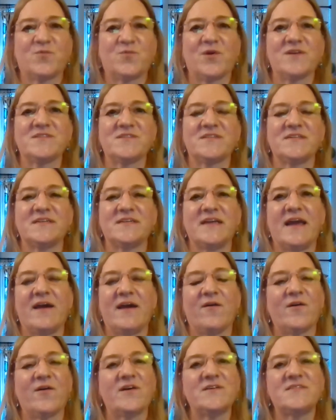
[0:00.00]
President
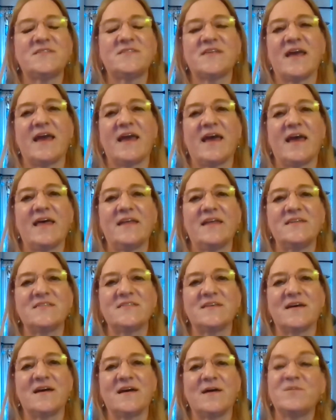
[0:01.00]
Harris and
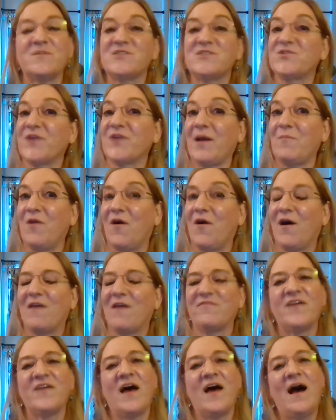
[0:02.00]
Mr.
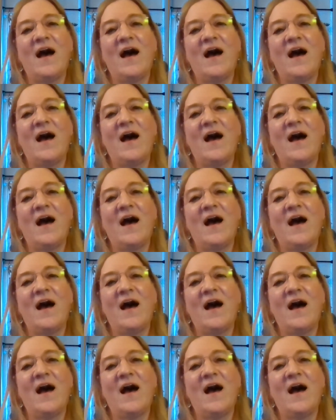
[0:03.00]
Emhoff.